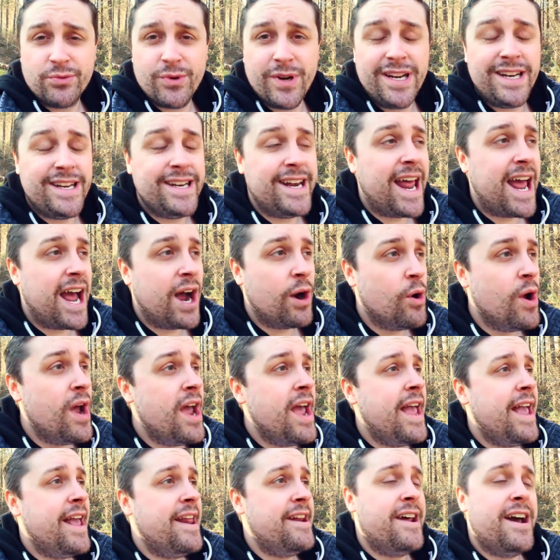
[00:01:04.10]
right now.
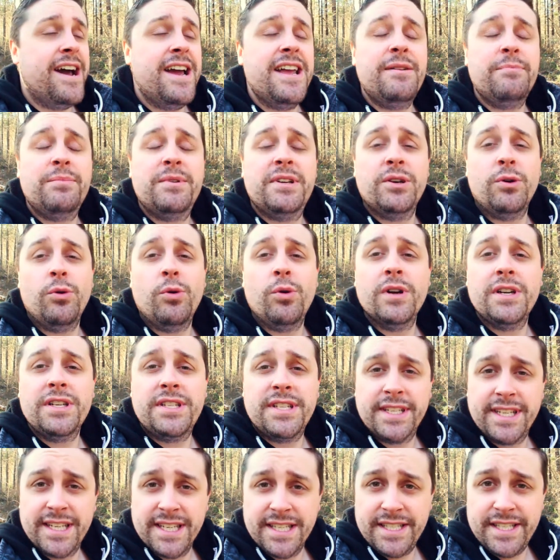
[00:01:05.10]
And I am going
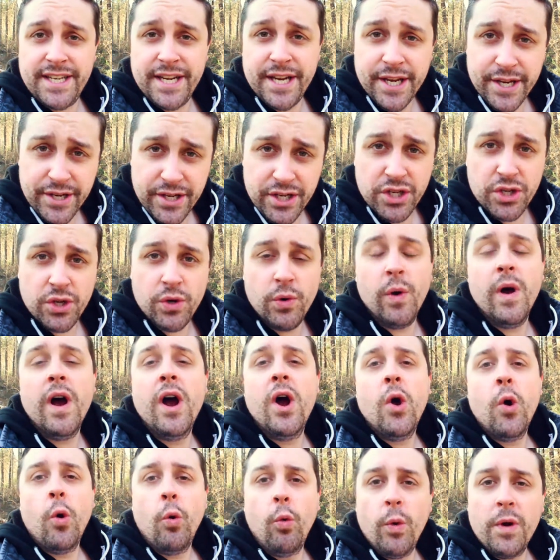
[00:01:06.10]
to continue
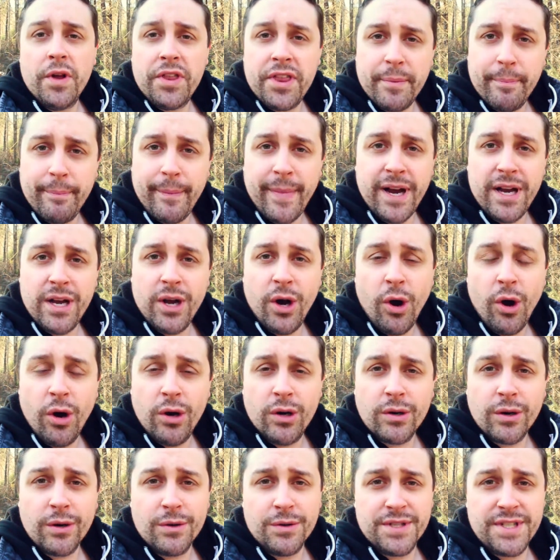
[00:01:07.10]
with my
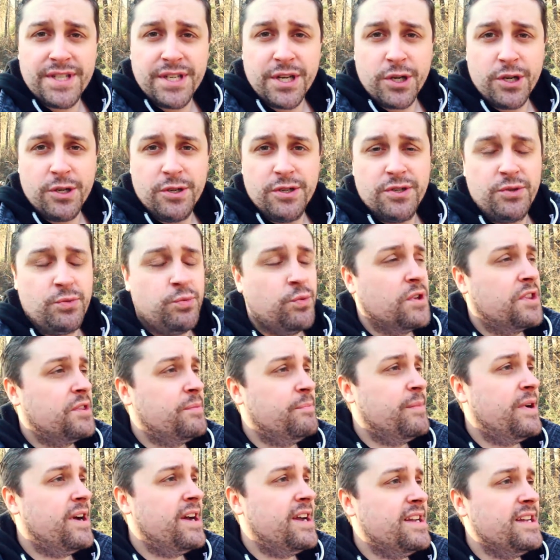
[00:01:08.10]
horror series, with
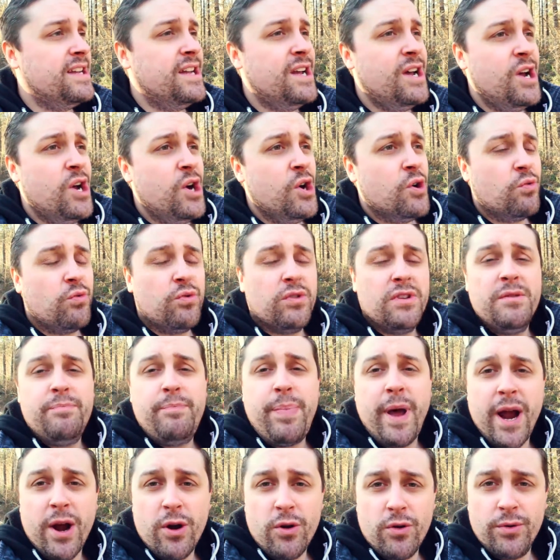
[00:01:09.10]
my really
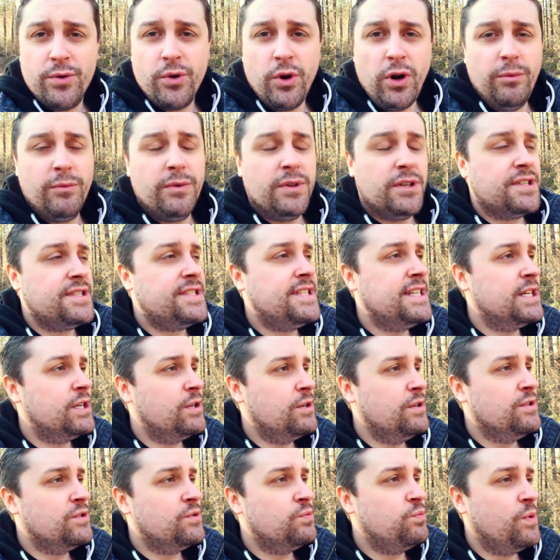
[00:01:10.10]
paranormal
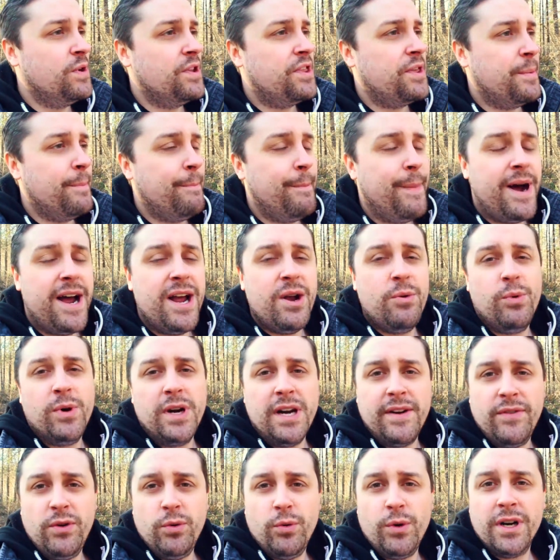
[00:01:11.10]
series, with my
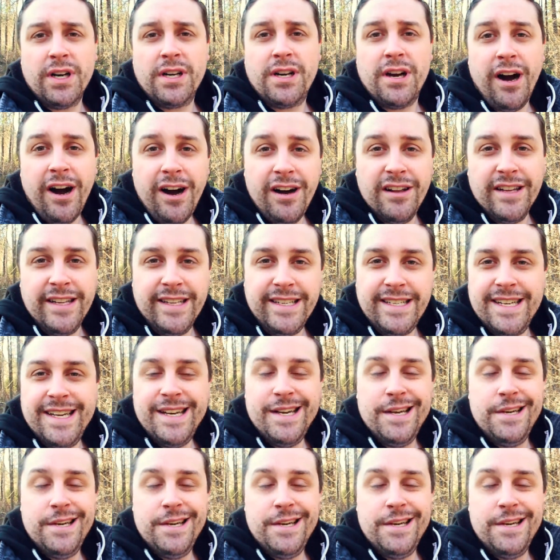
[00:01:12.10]
whatever you want to call it